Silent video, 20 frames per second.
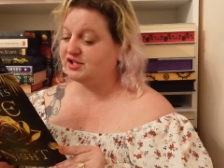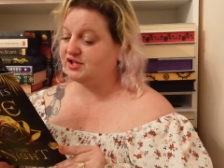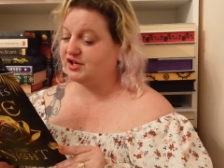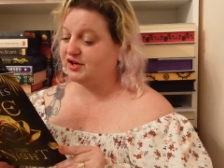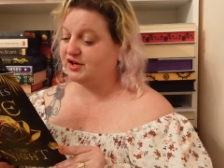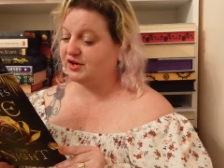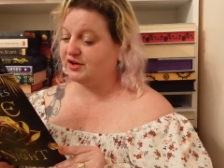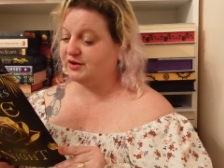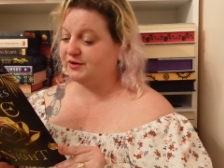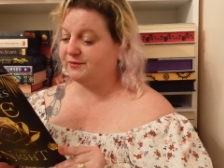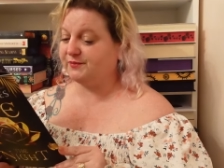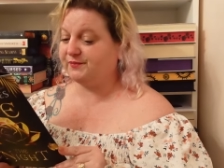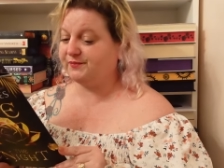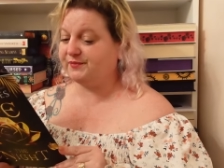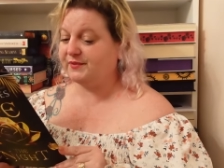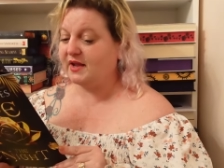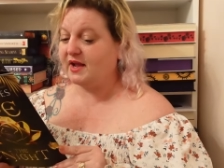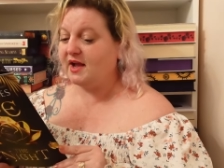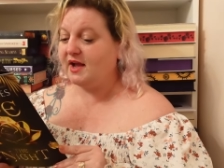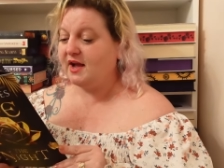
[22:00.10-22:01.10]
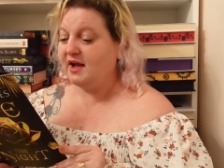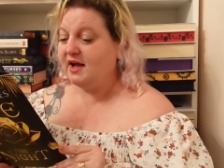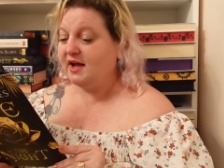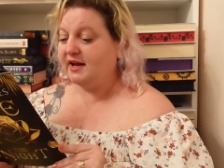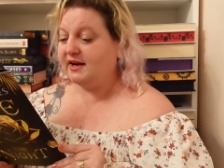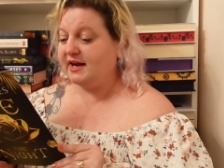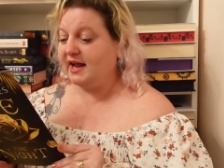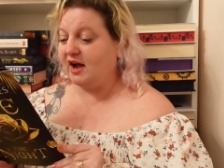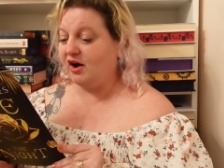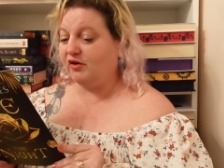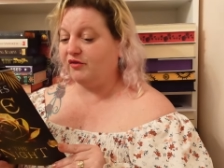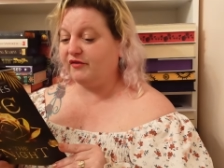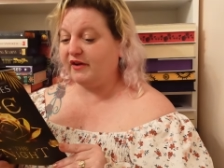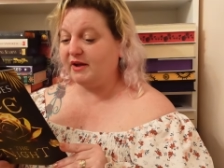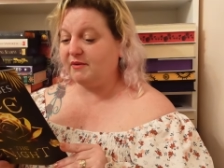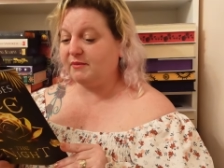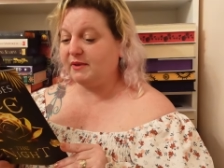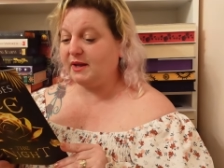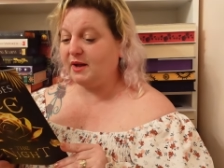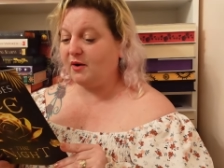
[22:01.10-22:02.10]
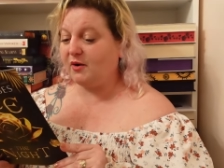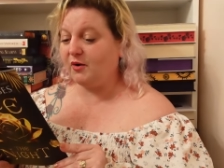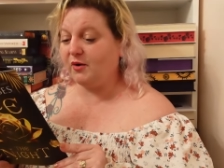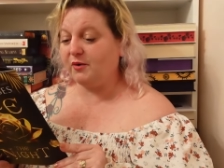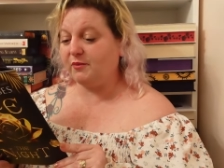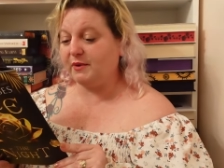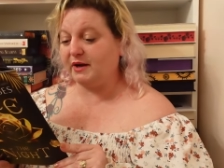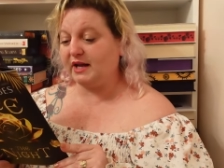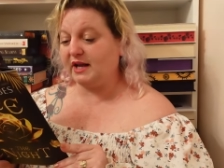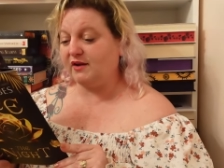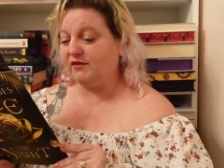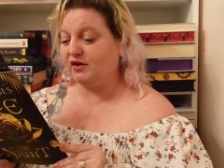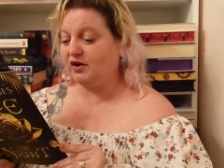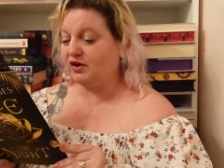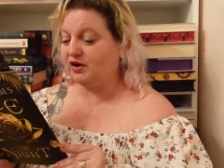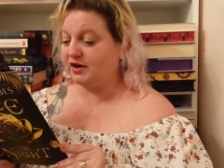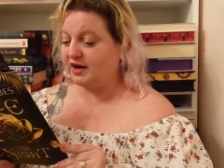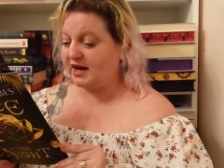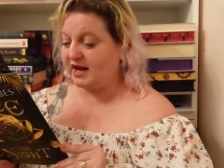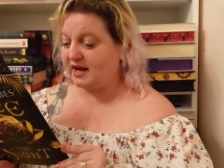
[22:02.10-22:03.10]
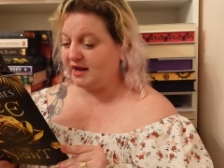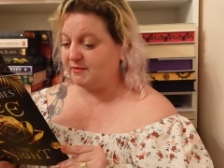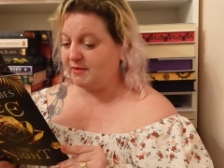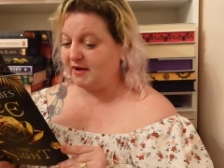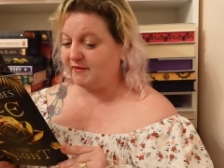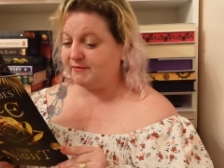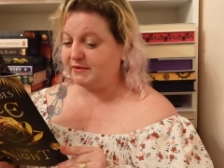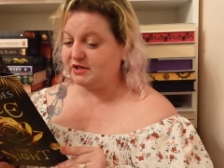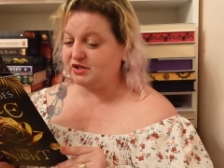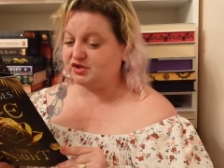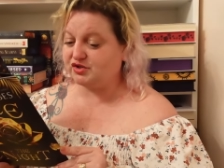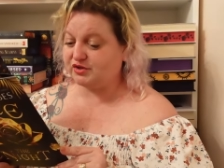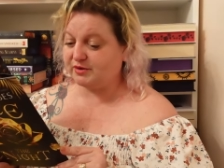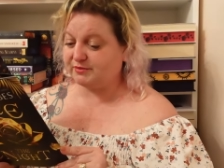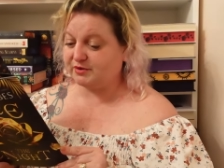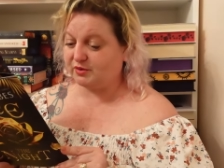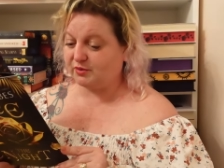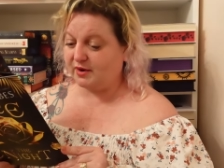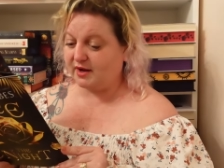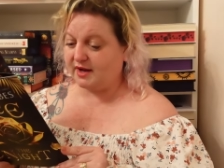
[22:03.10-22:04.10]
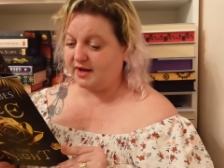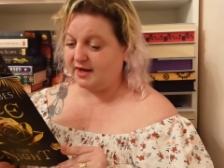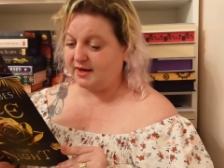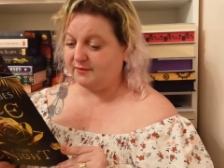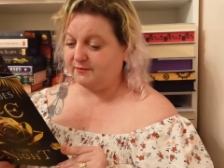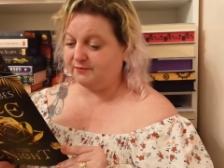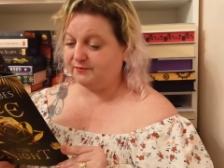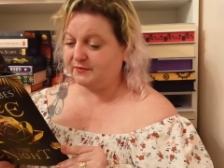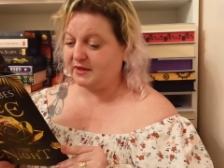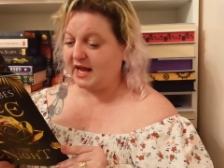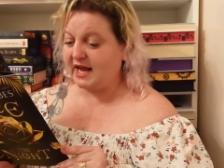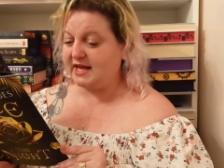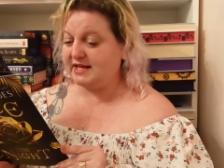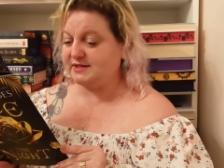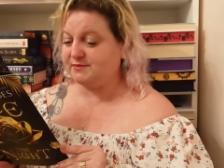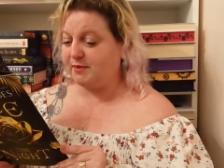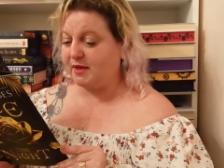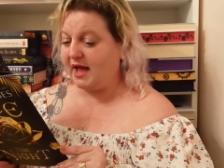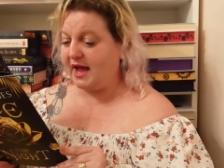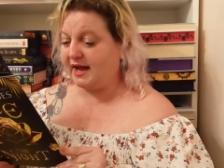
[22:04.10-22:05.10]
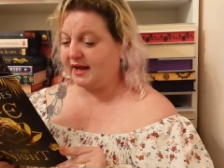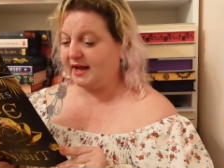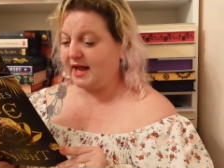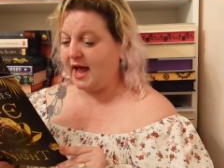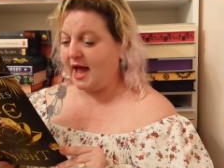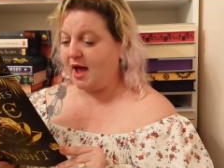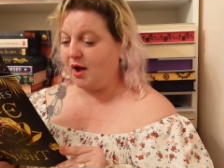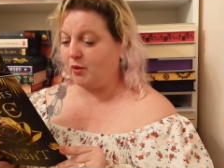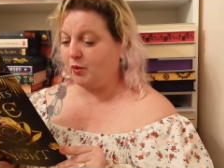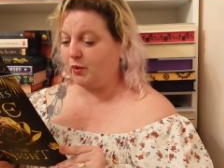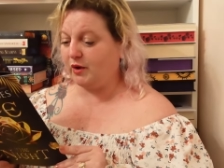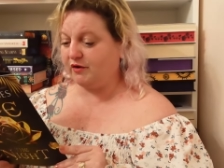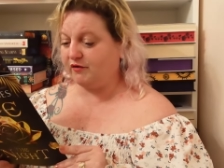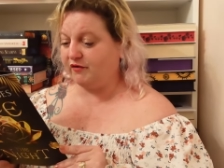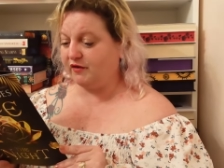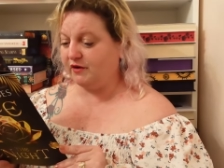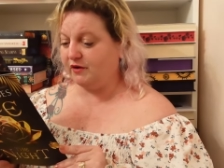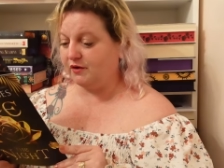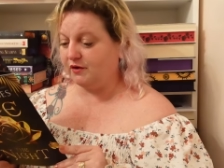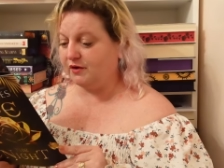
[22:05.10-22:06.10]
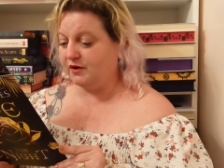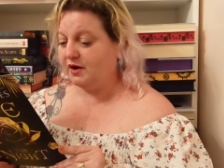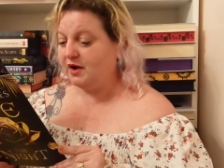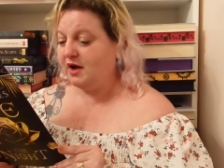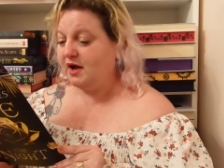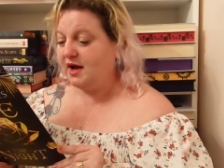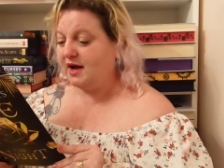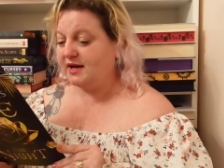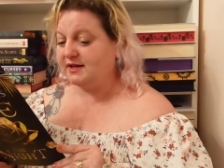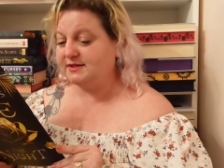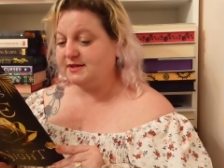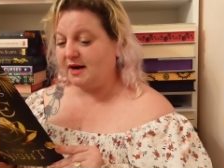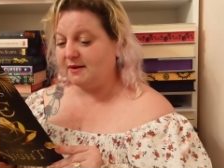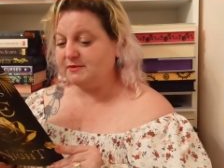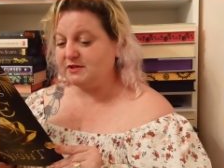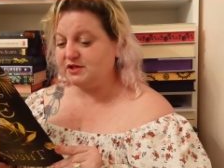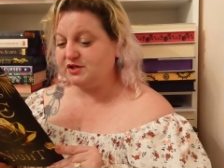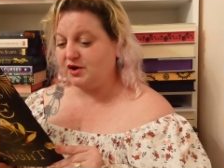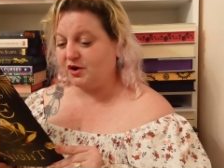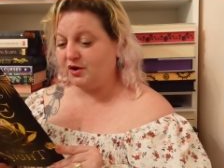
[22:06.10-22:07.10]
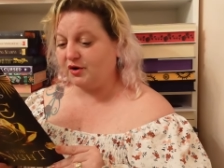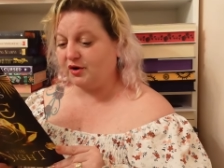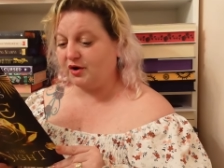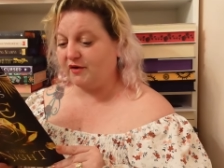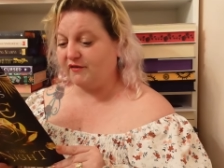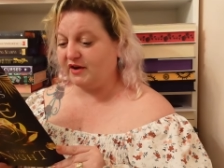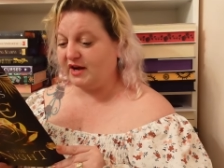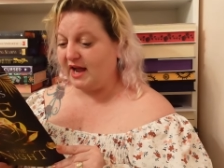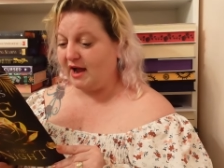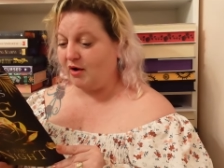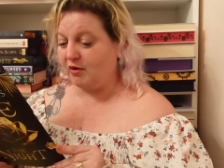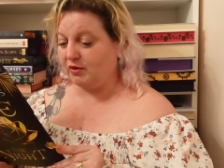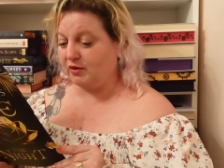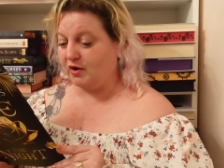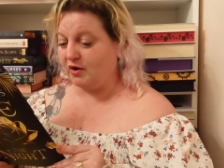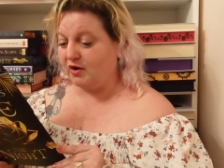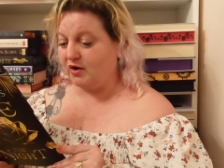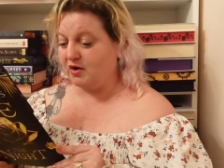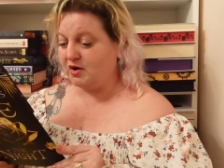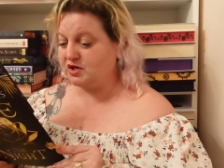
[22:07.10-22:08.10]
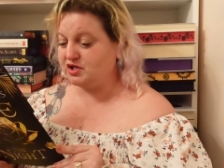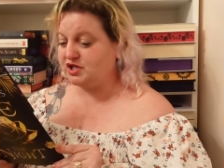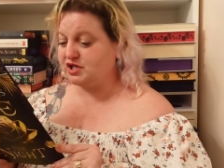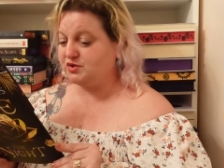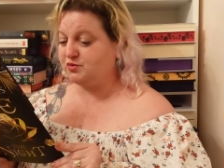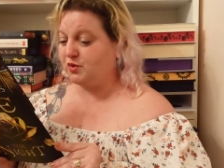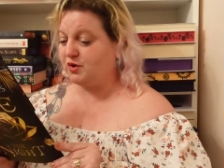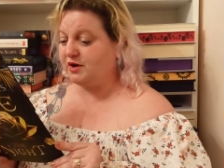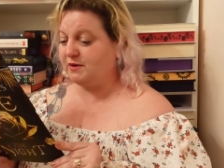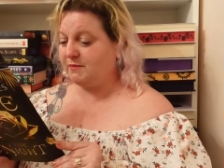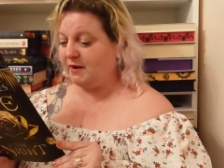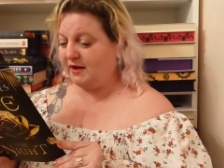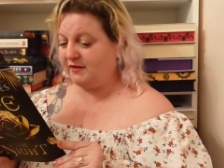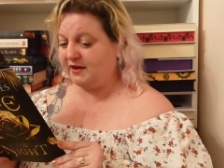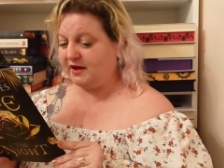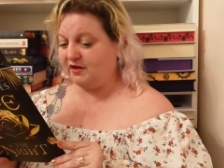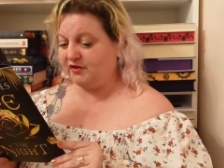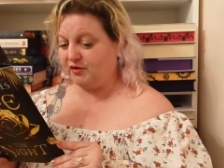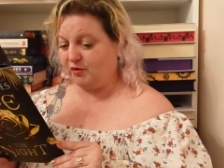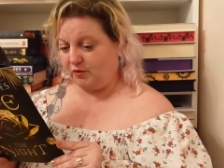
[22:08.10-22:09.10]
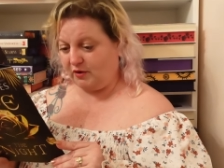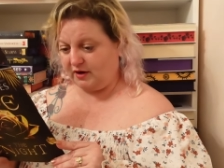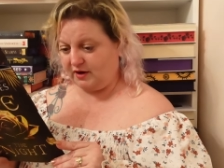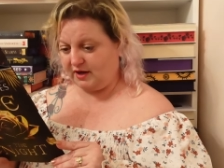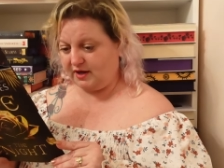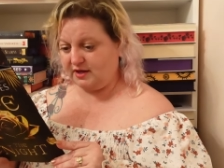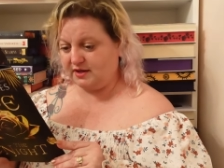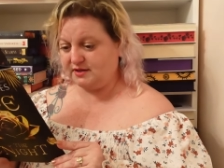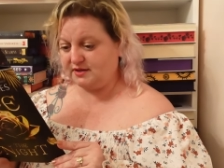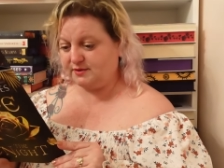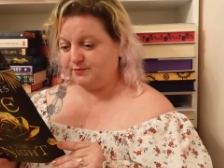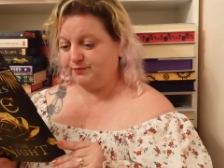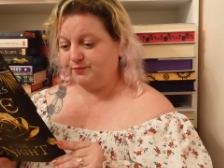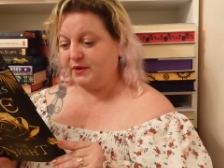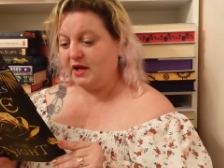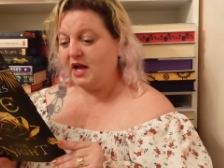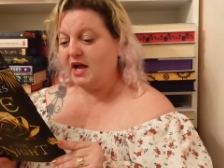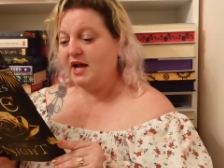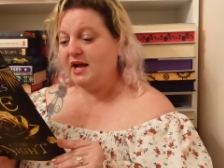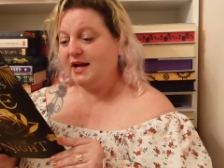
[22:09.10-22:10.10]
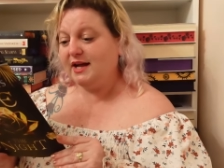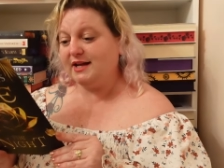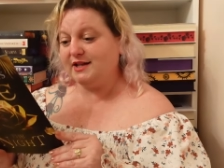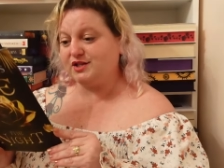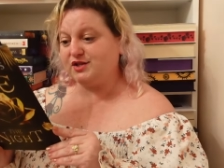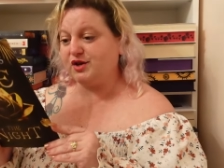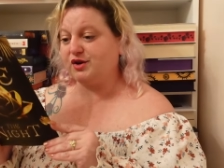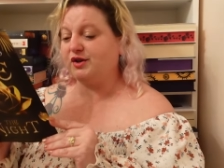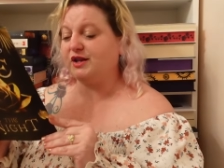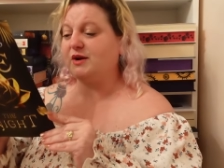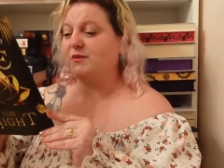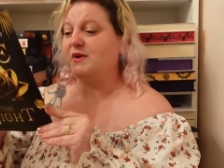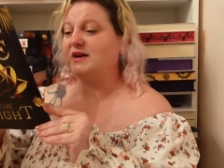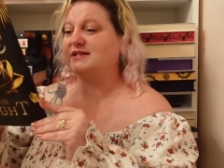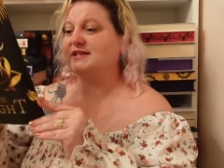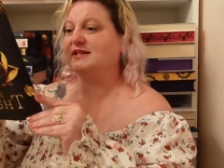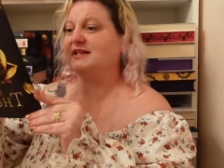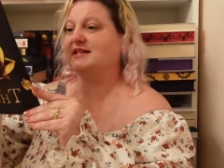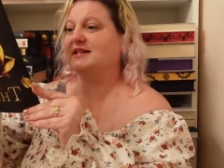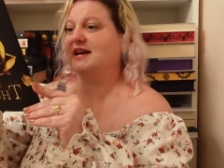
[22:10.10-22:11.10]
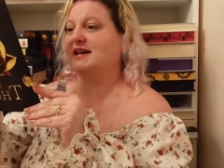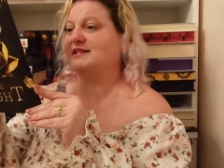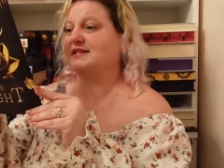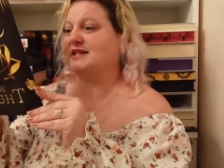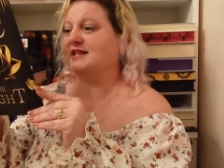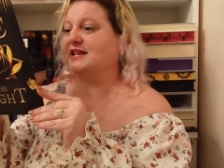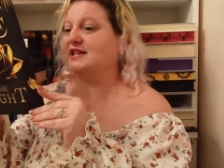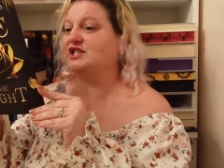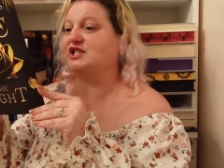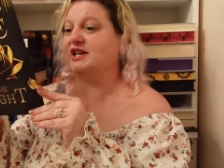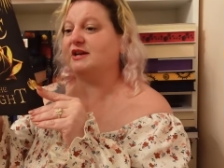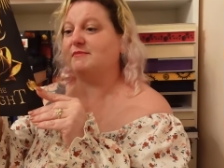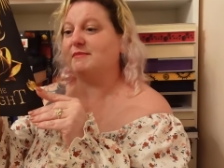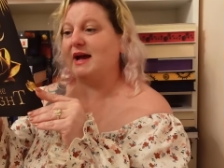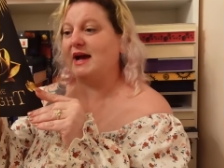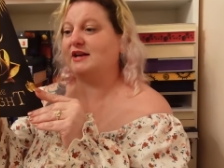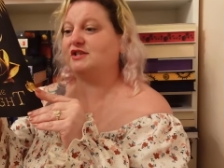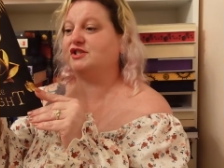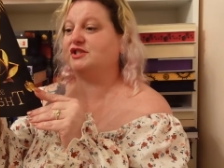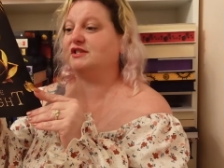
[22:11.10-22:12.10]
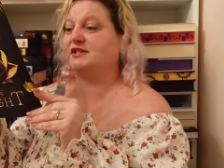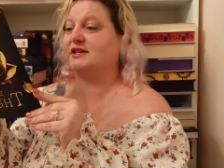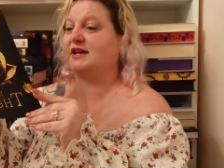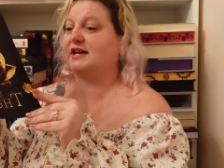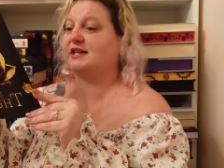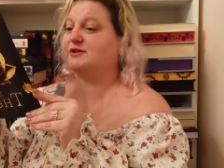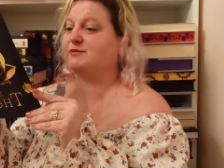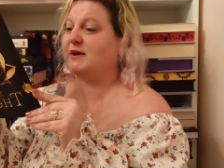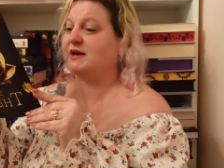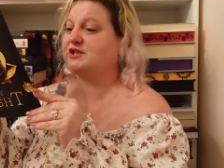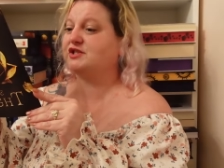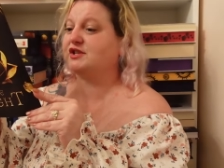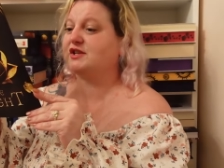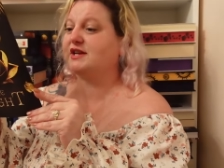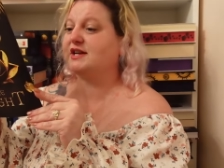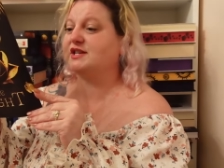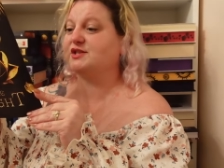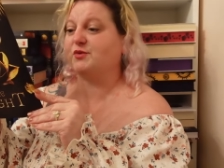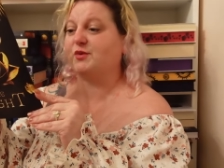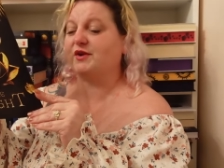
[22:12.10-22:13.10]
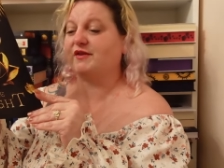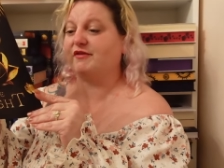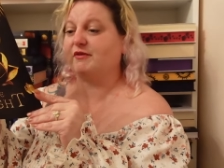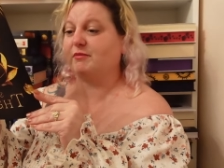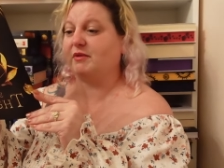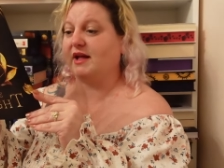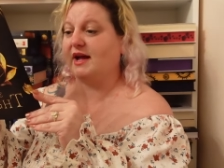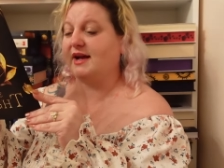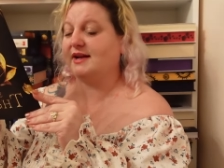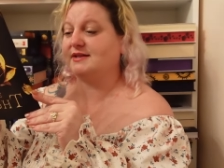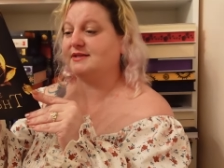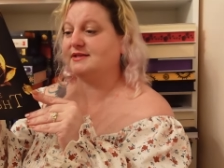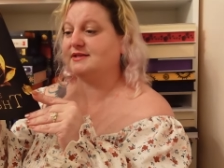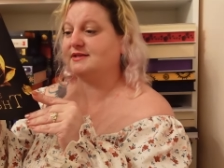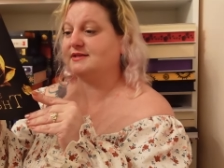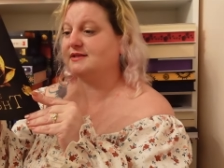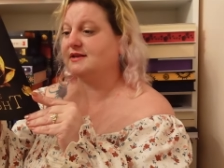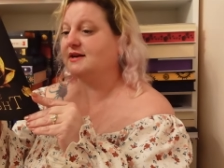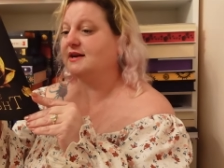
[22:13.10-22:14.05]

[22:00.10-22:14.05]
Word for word: a turn. Now, family, home, and even her name have been stripped away. As Black Cat Whitfield, adopted daughter of an outlaw, she's wanted by the authorities. It certainly wasn't the destiny she imagined, especially as one of the blessed.